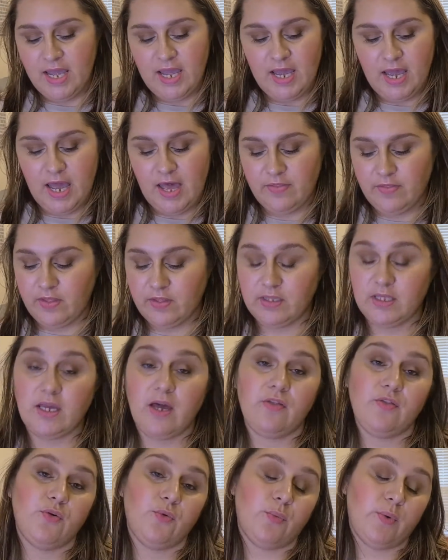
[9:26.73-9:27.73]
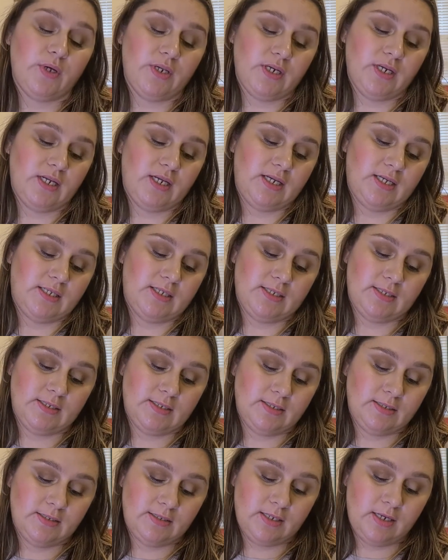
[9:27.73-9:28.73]
And then the other one
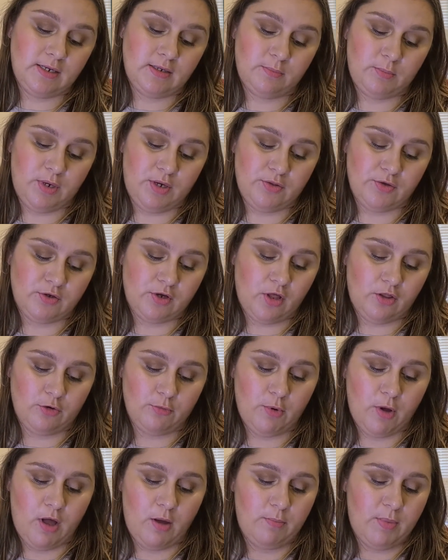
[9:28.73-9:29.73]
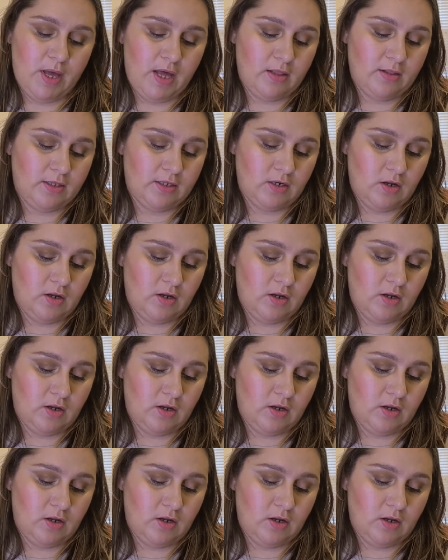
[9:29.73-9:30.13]
is my other ColourPop palette,